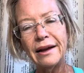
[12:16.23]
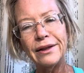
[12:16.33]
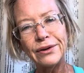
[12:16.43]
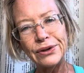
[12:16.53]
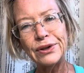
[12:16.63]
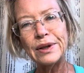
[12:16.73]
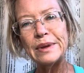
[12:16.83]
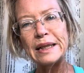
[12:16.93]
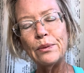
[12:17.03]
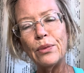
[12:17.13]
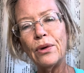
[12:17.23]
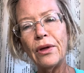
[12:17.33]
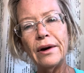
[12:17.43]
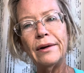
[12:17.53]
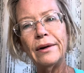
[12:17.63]
Those are some simple
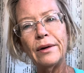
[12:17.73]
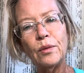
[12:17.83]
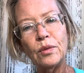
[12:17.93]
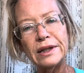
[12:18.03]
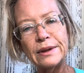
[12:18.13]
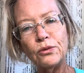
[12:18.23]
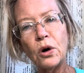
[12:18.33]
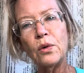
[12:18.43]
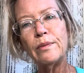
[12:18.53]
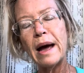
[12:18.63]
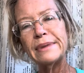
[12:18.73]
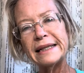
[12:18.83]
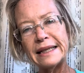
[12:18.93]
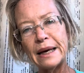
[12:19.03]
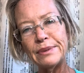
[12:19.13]
roadmap
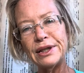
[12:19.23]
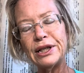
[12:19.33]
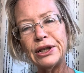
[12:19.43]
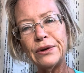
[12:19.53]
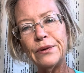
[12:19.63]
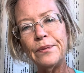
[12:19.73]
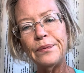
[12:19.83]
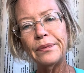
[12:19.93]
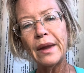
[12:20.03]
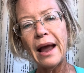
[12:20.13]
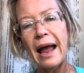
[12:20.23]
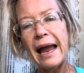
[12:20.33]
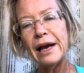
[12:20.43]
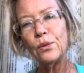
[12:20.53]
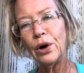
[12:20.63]
steps to do.
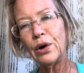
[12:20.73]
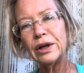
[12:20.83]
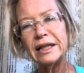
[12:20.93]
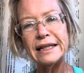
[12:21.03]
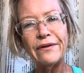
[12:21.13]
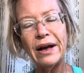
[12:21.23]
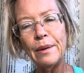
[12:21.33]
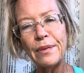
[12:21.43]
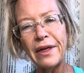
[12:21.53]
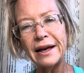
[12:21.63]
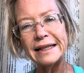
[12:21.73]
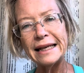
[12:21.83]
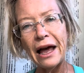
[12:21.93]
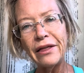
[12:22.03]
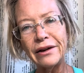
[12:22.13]
And we're going to develop that
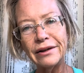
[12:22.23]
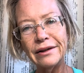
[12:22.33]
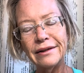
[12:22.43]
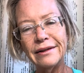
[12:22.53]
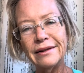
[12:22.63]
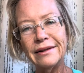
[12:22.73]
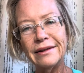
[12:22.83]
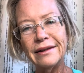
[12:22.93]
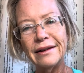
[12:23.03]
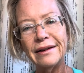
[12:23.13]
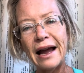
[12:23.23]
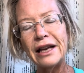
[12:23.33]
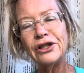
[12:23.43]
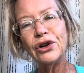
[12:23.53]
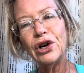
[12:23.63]
together. And
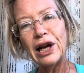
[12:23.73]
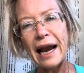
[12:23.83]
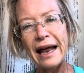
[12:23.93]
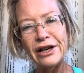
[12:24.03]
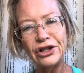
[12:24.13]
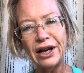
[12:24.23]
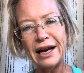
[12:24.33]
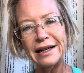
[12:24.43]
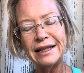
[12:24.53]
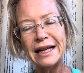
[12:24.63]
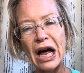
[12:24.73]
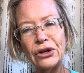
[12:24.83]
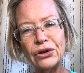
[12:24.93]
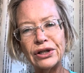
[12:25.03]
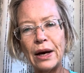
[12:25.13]
you're going to get educated to
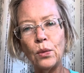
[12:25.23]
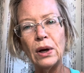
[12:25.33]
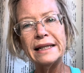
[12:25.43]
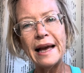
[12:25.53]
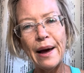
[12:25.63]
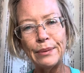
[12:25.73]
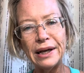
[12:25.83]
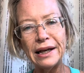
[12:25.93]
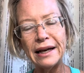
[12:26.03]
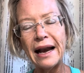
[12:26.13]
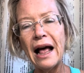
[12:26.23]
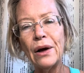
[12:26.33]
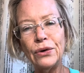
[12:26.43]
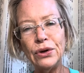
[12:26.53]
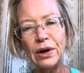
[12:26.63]
understand what's happening and how
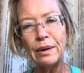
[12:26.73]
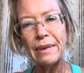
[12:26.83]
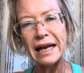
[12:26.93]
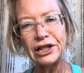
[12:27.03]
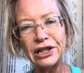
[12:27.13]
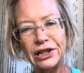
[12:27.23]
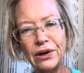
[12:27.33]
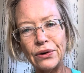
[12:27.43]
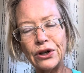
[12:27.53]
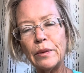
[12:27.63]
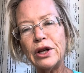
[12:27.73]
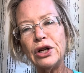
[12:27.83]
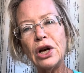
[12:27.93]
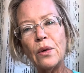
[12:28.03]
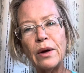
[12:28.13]
you can manage this long term. And you
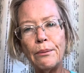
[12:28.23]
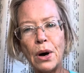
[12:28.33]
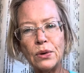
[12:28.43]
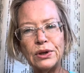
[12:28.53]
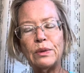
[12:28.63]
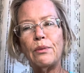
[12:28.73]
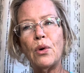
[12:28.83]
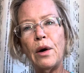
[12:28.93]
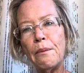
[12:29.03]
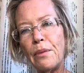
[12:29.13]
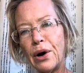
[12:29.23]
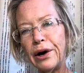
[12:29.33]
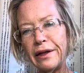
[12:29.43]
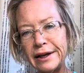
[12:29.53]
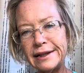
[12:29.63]
know, the most important part of
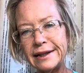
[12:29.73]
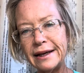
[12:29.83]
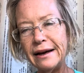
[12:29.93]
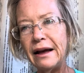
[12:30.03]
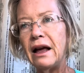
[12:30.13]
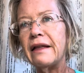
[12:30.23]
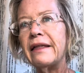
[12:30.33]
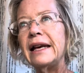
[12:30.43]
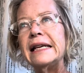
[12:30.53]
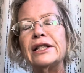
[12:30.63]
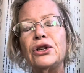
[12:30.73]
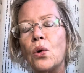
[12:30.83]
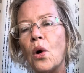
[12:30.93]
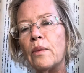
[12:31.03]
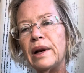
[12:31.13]
this that isn't
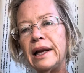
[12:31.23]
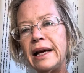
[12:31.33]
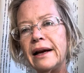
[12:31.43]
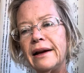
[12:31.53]
normally